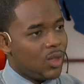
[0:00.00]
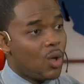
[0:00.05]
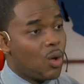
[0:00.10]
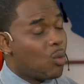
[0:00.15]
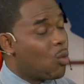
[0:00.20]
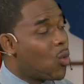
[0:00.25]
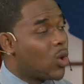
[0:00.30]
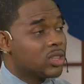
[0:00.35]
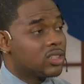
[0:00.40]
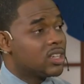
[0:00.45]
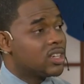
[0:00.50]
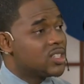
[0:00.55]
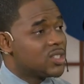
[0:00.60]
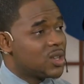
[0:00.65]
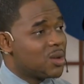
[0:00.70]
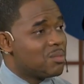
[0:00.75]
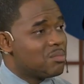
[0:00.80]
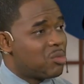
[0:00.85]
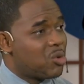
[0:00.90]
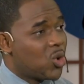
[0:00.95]
Water is
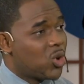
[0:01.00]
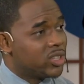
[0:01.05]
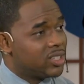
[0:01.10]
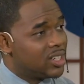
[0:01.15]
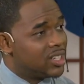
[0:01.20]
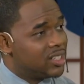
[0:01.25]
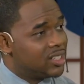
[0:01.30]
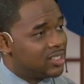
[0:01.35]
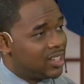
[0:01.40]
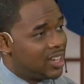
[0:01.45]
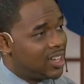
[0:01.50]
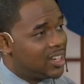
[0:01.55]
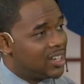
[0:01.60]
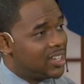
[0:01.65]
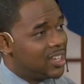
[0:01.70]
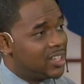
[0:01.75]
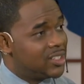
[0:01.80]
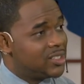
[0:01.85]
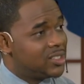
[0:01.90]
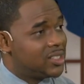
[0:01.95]
important, and
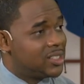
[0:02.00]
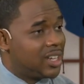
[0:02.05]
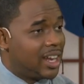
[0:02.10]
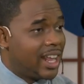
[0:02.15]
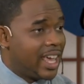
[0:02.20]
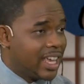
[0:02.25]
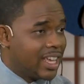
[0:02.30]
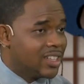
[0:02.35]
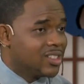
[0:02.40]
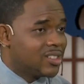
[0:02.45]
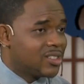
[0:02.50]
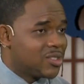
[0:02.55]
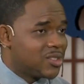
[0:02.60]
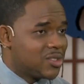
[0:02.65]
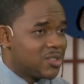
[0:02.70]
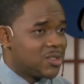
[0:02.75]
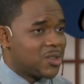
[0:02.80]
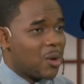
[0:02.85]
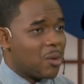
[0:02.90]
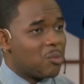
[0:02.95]
it's linked
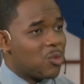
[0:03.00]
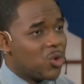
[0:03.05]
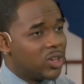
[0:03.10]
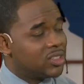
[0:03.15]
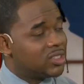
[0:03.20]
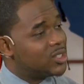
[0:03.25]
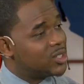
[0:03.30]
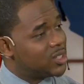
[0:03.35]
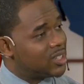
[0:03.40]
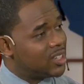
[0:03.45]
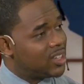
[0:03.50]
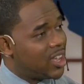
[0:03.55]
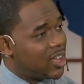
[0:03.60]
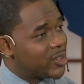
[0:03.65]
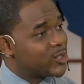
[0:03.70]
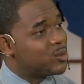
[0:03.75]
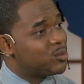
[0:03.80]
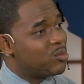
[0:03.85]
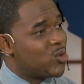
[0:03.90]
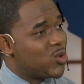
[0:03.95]
somewhat to
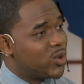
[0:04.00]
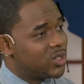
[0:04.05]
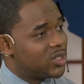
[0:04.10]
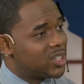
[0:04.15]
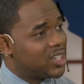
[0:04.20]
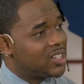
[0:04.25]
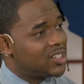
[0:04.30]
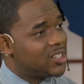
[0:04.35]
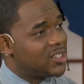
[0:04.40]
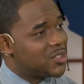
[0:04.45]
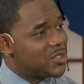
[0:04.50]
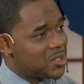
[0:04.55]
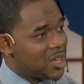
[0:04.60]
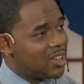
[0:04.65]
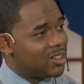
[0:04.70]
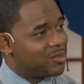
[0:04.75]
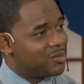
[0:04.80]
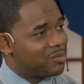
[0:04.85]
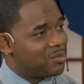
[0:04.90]
exposure in the sun,